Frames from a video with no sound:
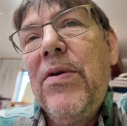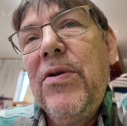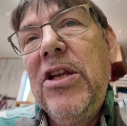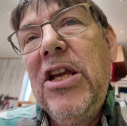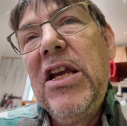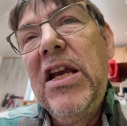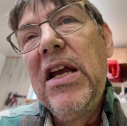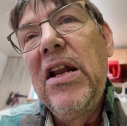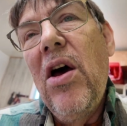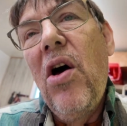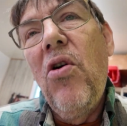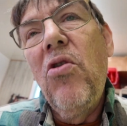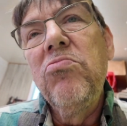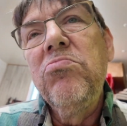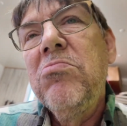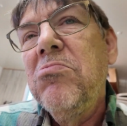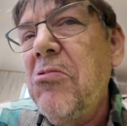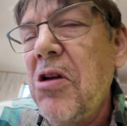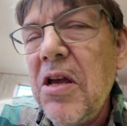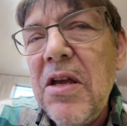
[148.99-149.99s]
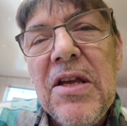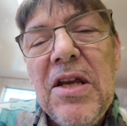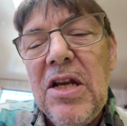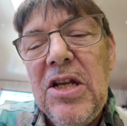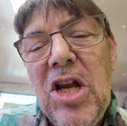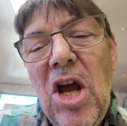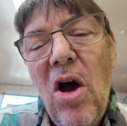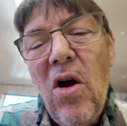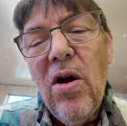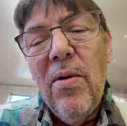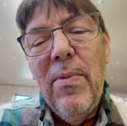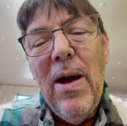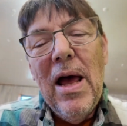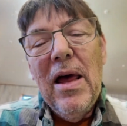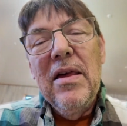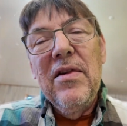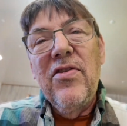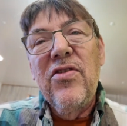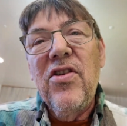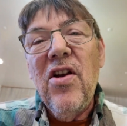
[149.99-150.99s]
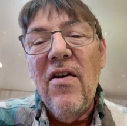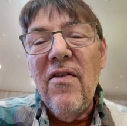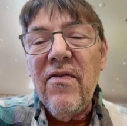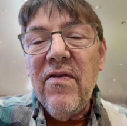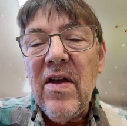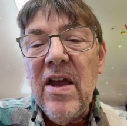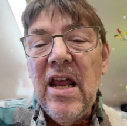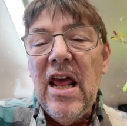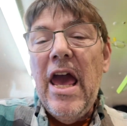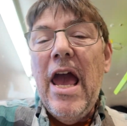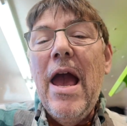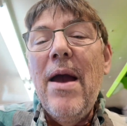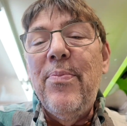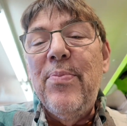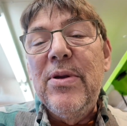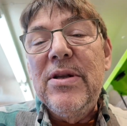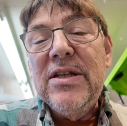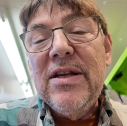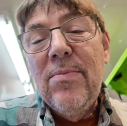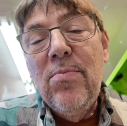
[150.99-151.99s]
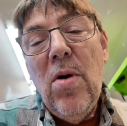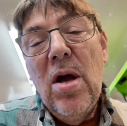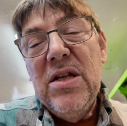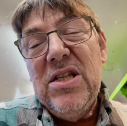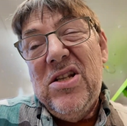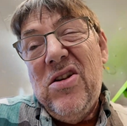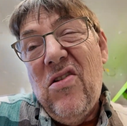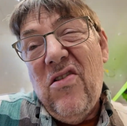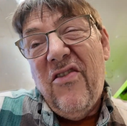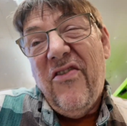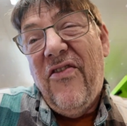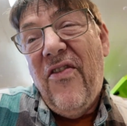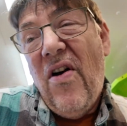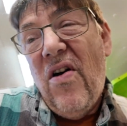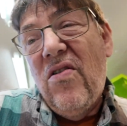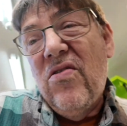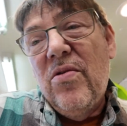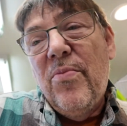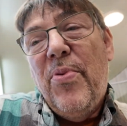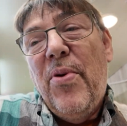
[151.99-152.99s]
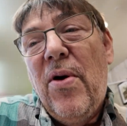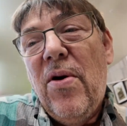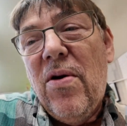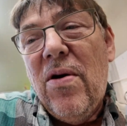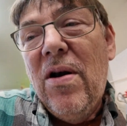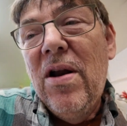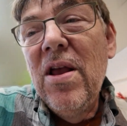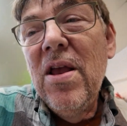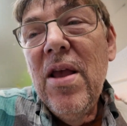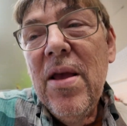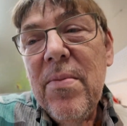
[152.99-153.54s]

When you get old, you talk about this stuff. It happens. Everybody starts falling apart.